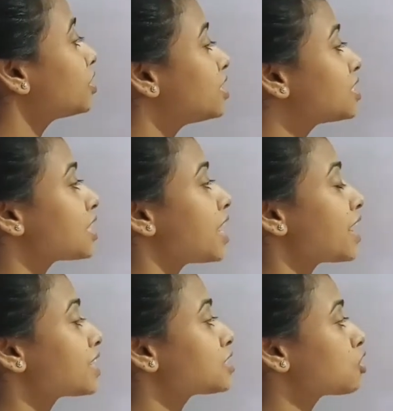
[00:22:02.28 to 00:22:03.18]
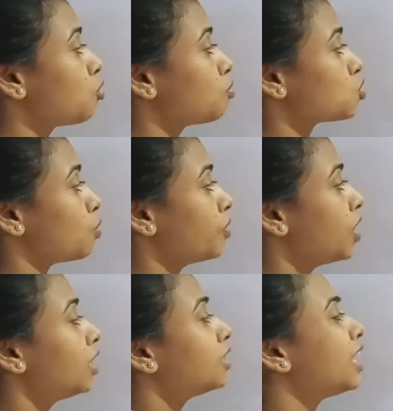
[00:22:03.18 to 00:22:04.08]
this X chromosome,
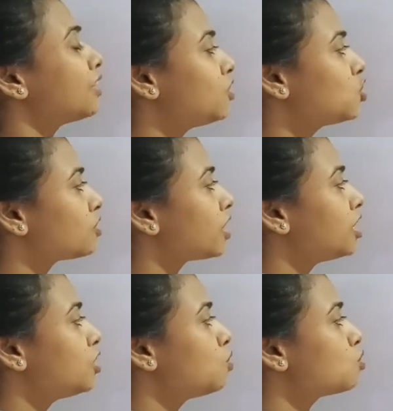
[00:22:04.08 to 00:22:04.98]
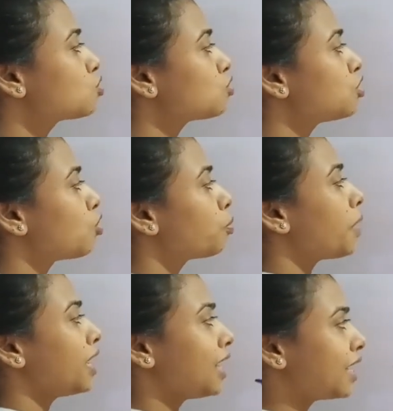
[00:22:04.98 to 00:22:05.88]
that we generally use to denote
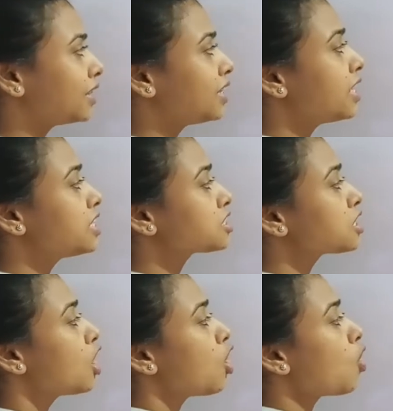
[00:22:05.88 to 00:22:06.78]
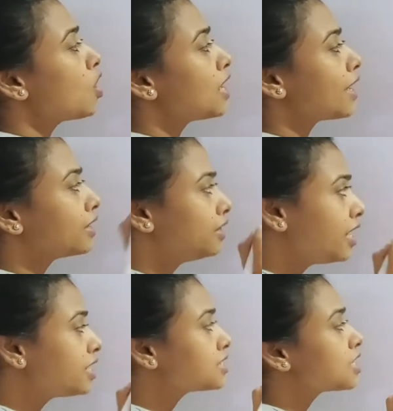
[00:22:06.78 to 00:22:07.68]
by like this or like
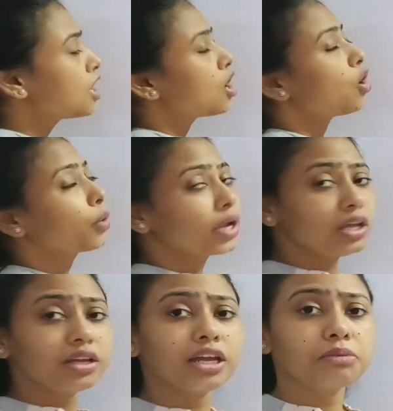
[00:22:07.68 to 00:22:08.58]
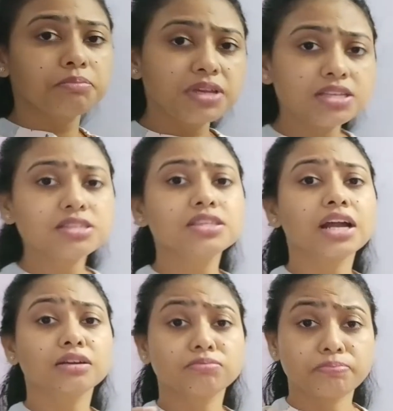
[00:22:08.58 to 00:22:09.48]
this. Okay, it means
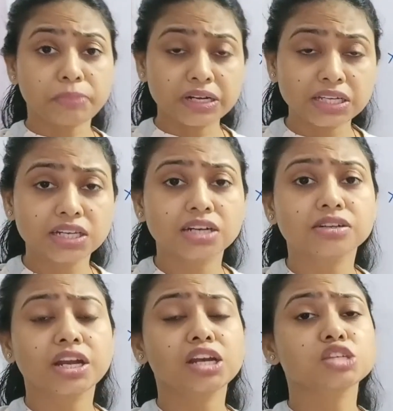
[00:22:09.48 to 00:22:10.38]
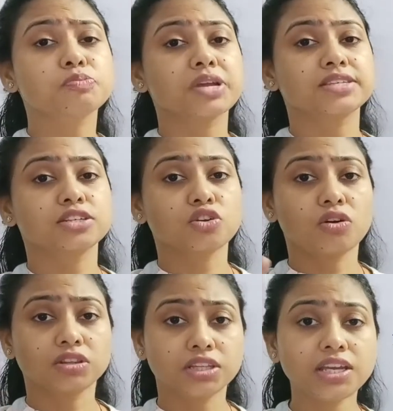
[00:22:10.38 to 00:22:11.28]
that particular trait is present
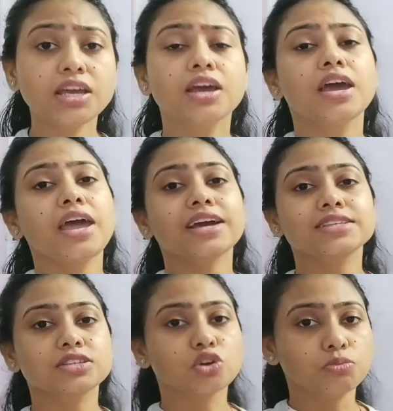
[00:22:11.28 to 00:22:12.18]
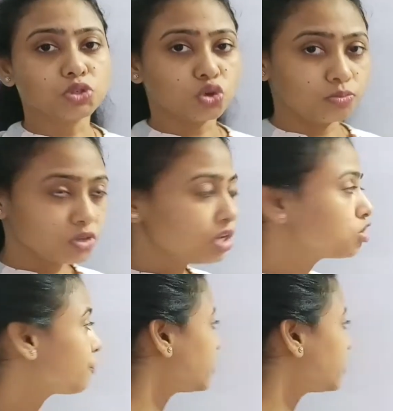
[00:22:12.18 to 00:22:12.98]
on the X chromosome. So